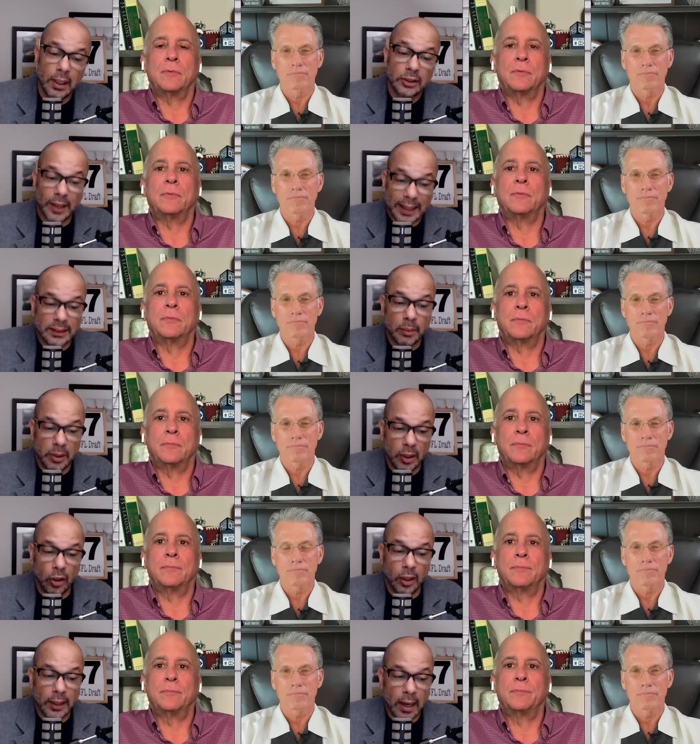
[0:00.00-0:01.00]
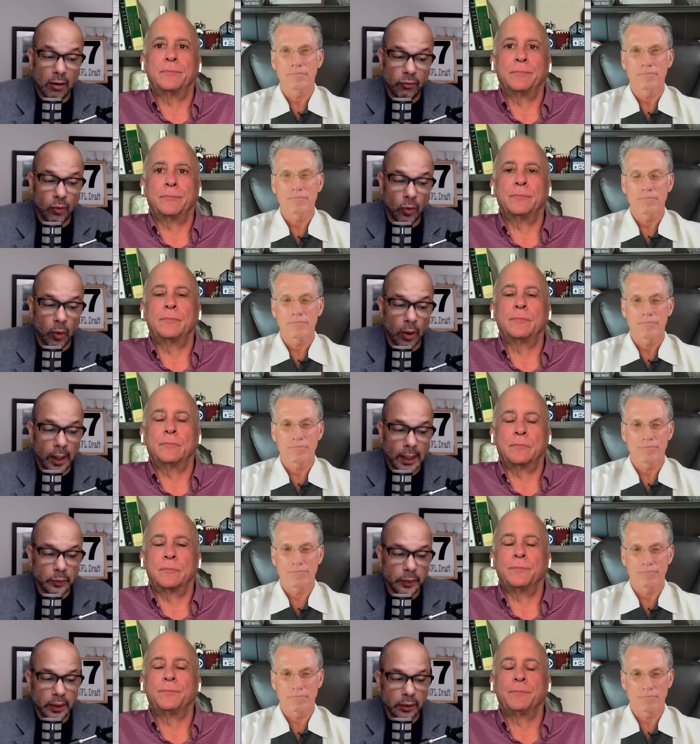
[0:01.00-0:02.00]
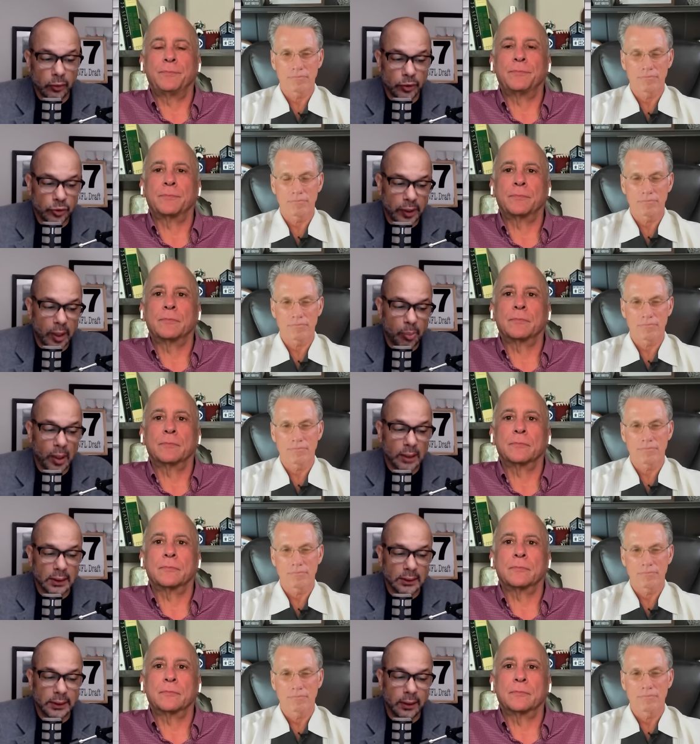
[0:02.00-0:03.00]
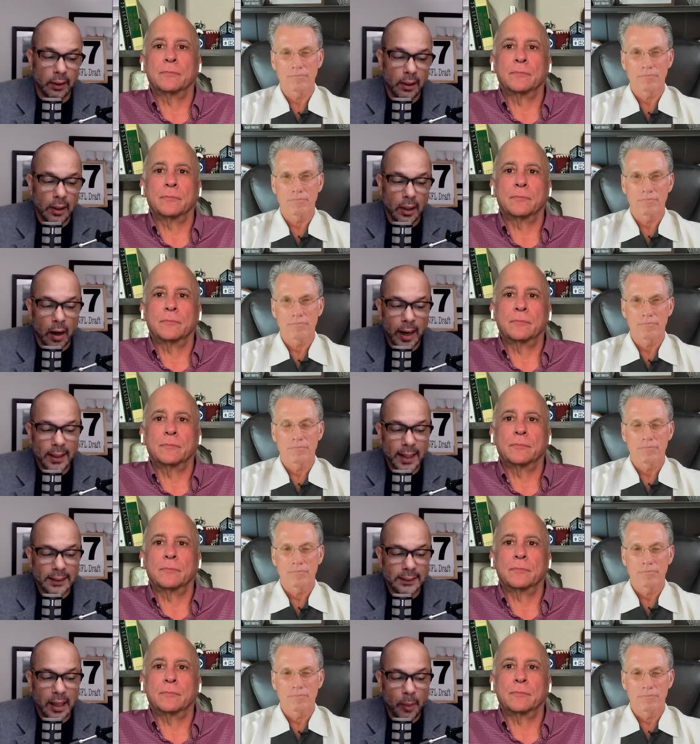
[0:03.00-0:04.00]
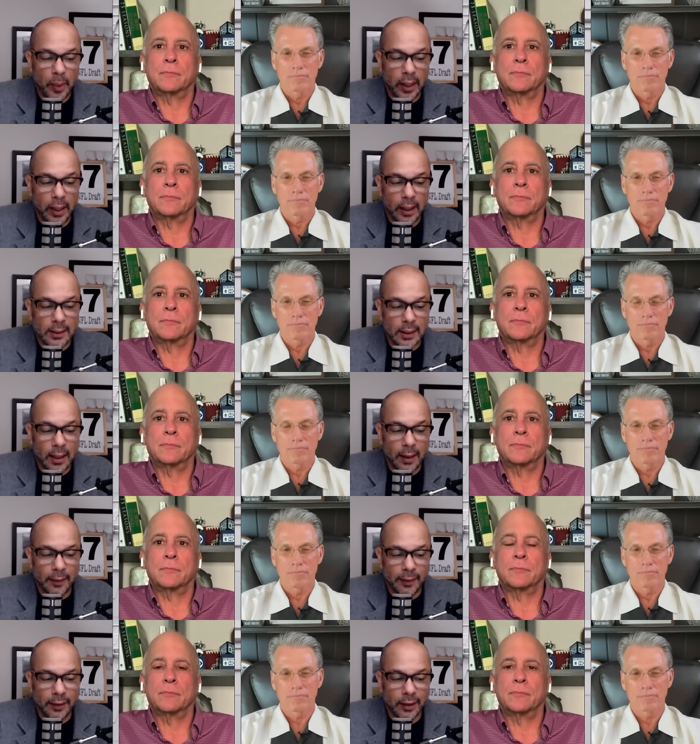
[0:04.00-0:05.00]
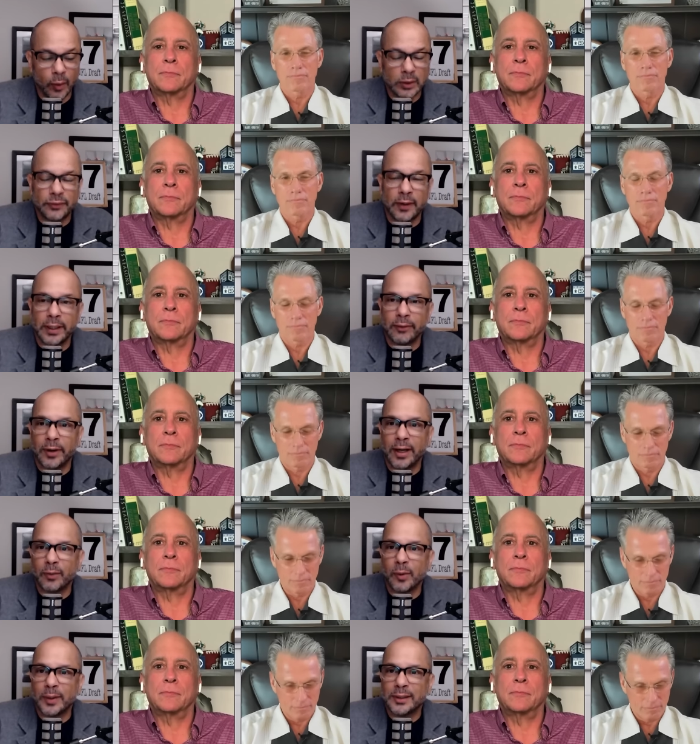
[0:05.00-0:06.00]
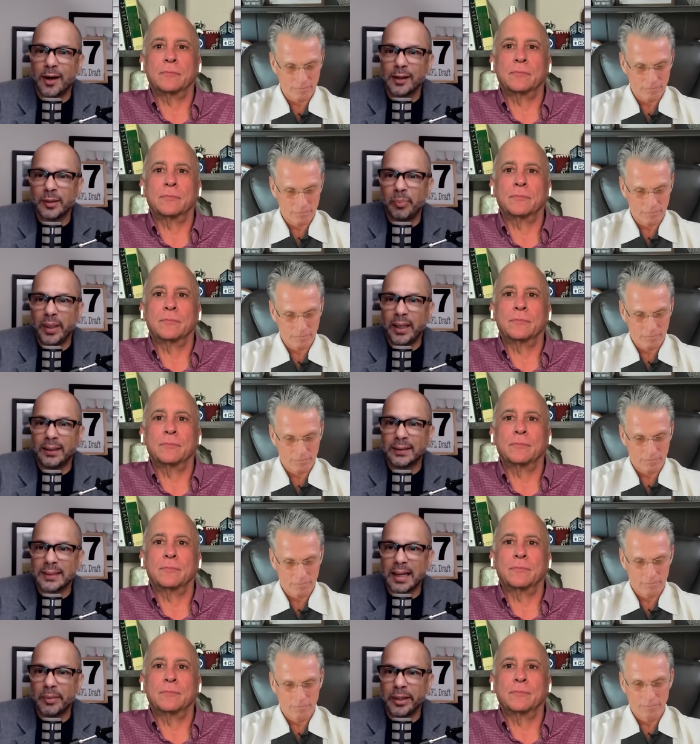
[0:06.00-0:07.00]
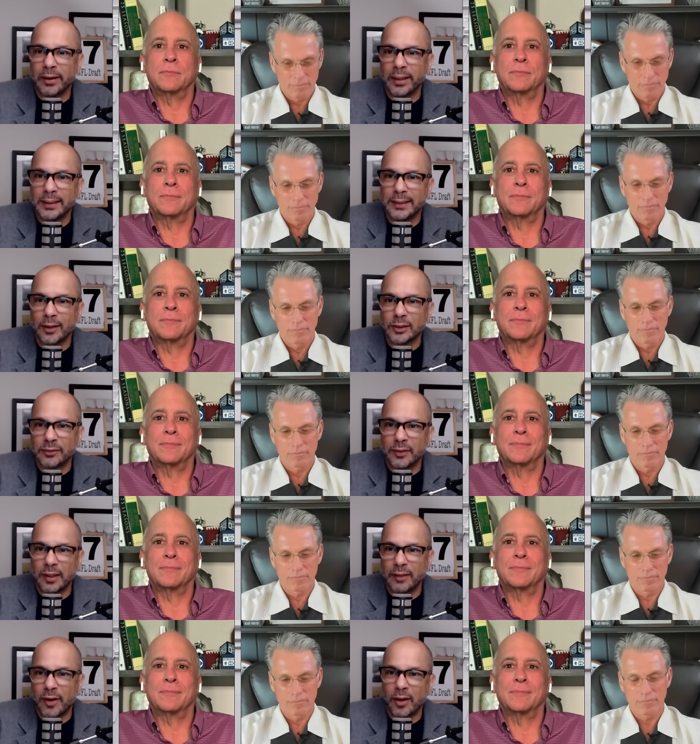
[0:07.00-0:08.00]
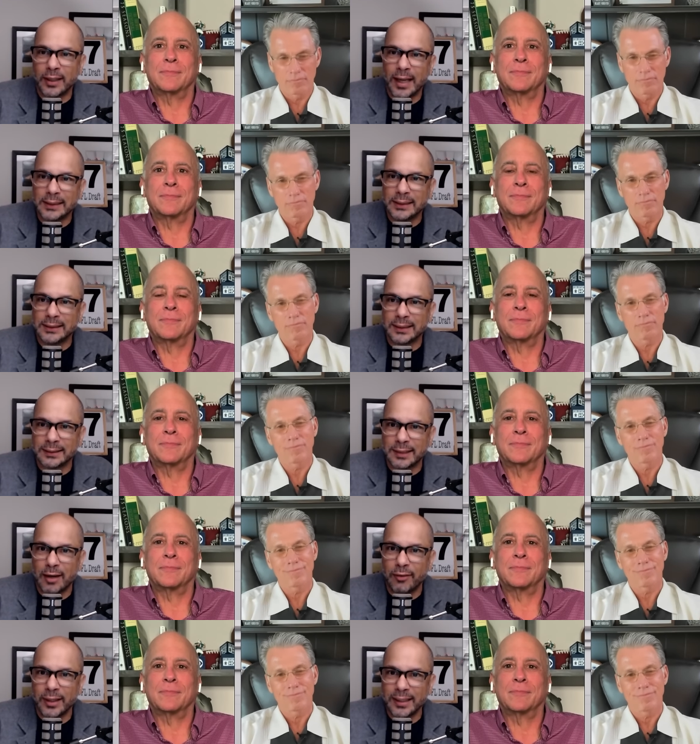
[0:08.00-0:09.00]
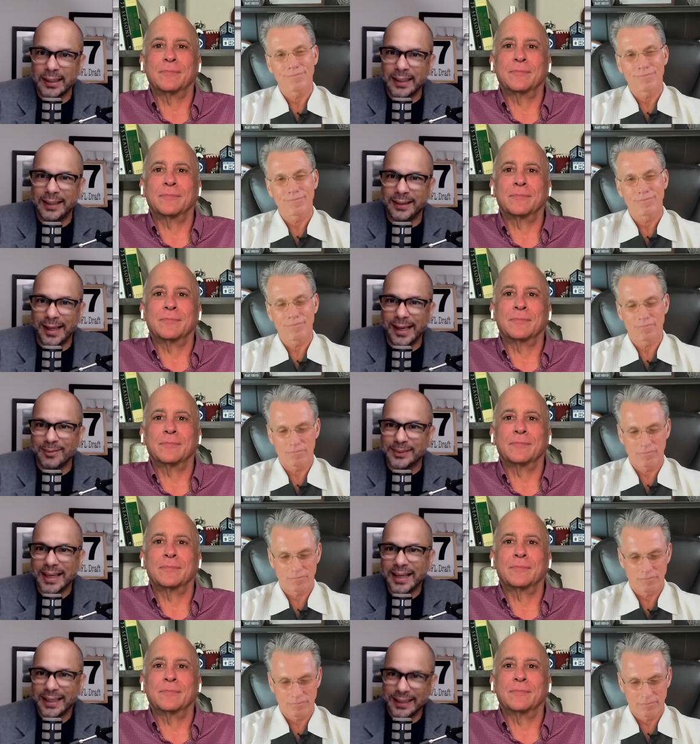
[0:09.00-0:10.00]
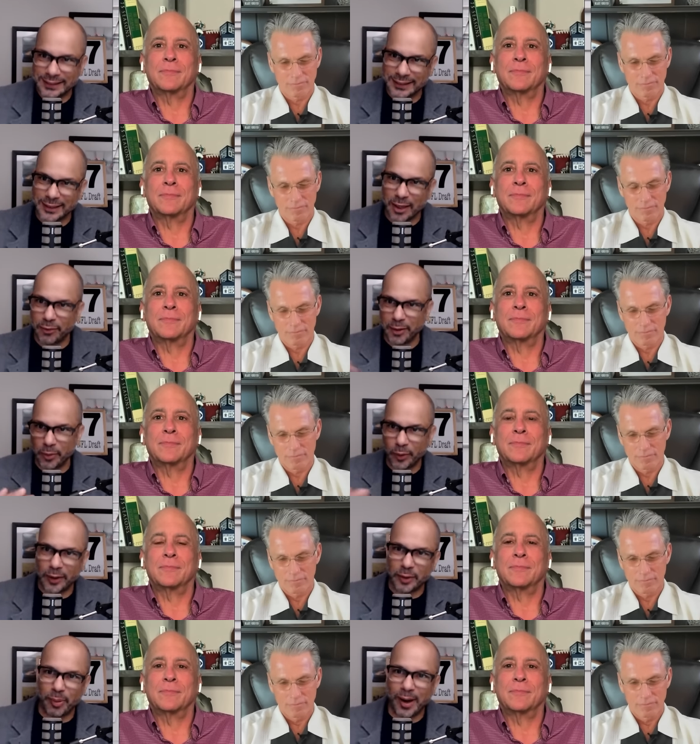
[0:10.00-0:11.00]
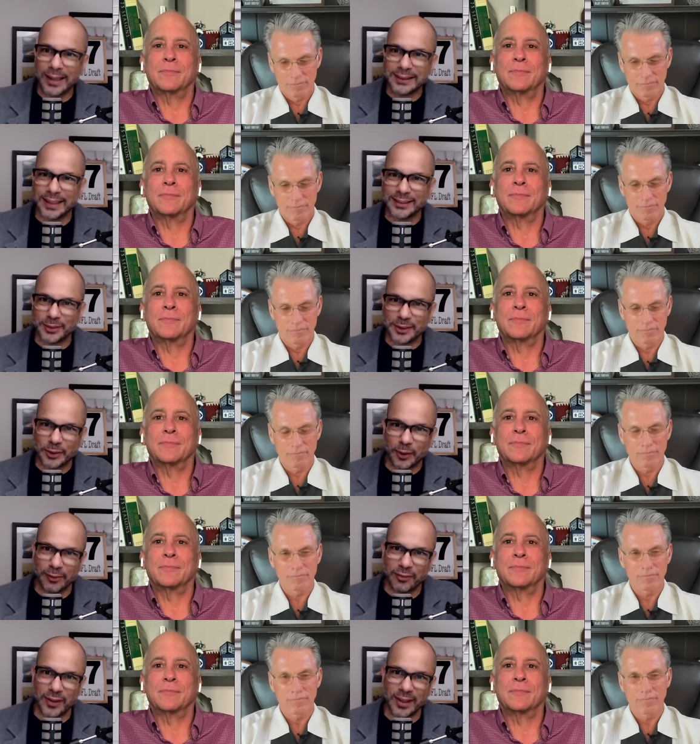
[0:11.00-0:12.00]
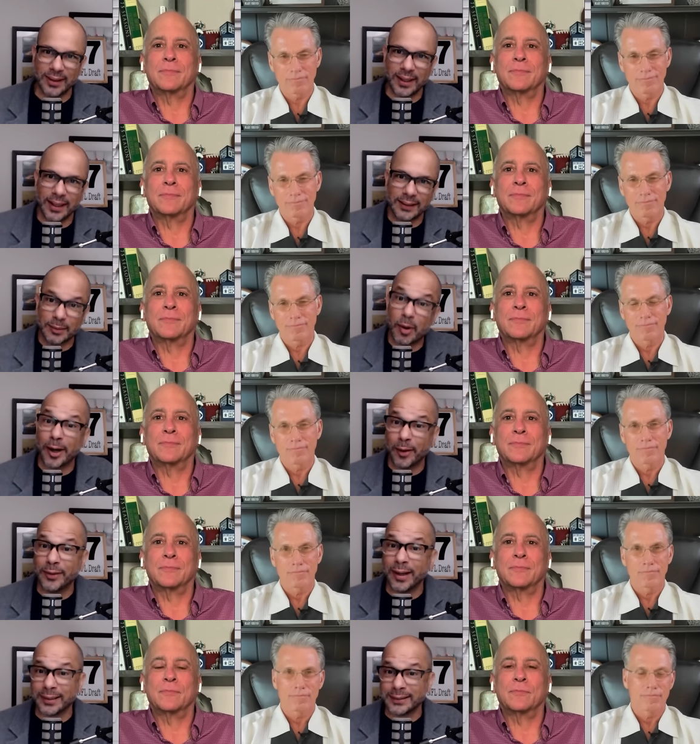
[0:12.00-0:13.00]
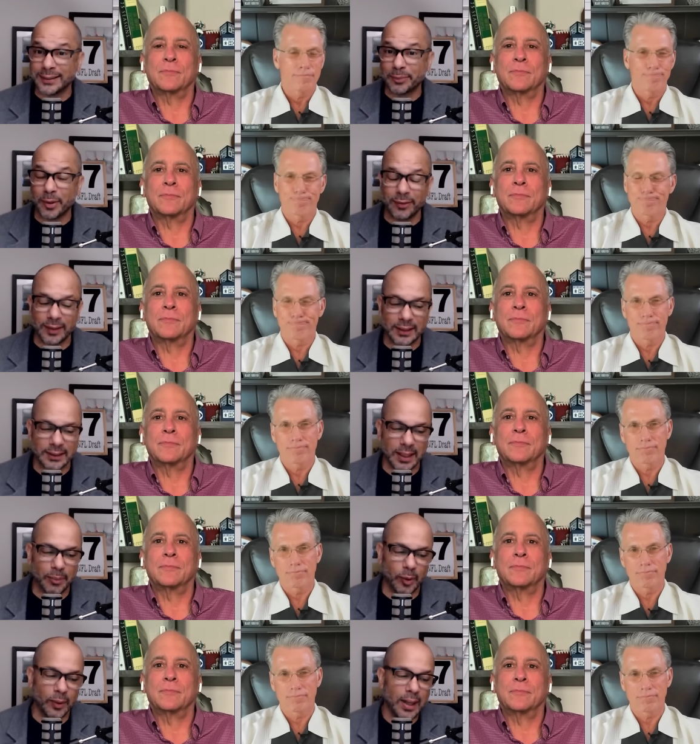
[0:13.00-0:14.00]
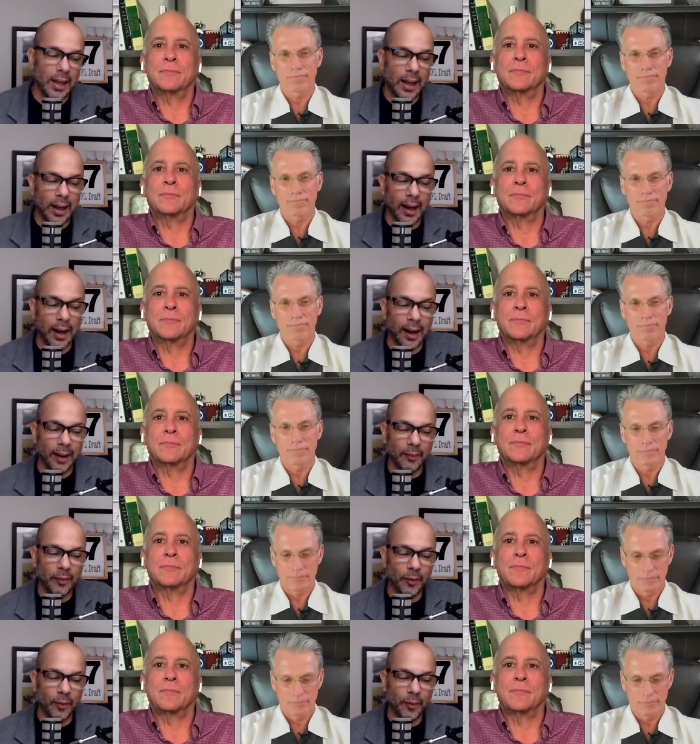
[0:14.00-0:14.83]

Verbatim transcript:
Speaker 1: So that's something to look out for as we get through the draft process here. All right, next up, and uh, you know what's funny, Rick? When we talk to Pete this time of year, he tells of, of all the guys he's discovered, and then he claims he's discovered them throughout the process, which is sort of a fun thing. Demario Douglas is a perfect example. Uh,